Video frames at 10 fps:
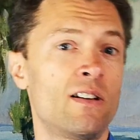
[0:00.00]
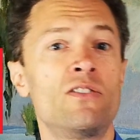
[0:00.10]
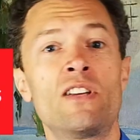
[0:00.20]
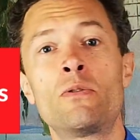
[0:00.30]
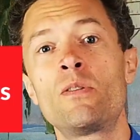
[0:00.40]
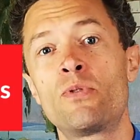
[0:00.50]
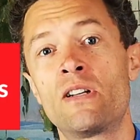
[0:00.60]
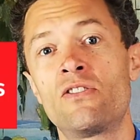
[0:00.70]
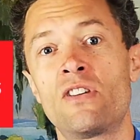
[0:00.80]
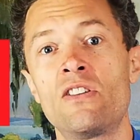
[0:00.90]
general
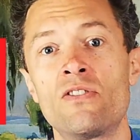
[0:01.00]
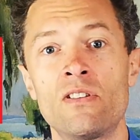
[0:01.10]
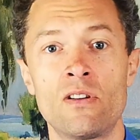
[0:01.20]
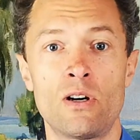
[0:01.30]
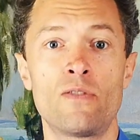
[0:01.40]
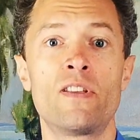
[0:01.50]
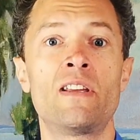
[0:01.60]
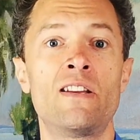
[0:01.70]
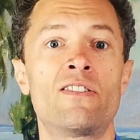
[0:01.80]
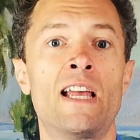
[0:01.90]
pronunciation of the
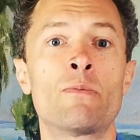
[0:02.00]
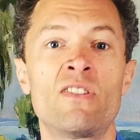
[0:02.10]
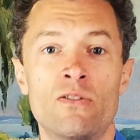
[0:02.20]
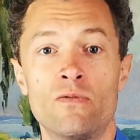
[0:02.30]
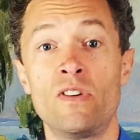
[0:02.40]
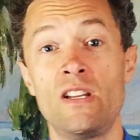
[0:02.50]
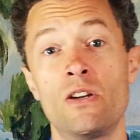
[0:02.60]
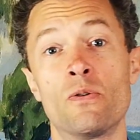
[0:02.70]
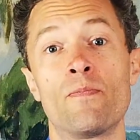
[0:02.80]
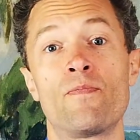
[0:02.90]
Danish language
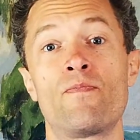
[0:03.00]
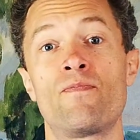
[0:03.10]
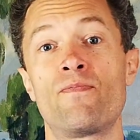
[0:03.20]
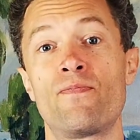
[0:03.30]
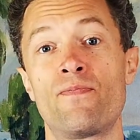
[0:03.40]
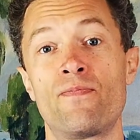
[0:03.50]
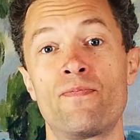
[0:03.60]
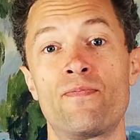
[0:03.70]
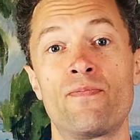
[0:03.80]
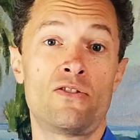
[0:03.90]
video.
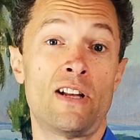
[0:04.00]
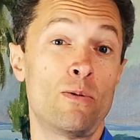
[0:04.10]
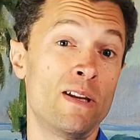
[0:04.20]
Shall